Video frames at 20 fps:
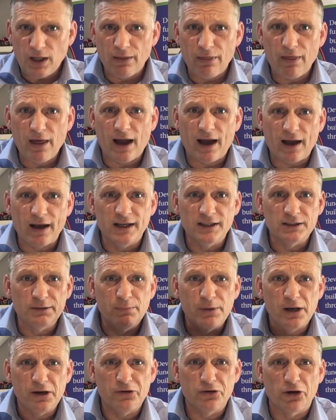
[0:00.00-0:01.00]
That is the
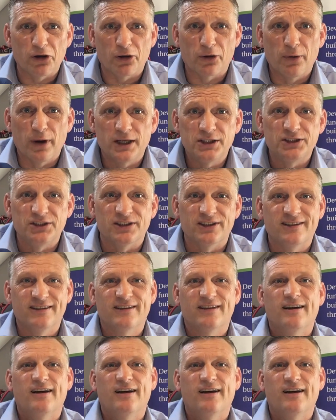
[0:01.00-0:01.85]
million-dollar question.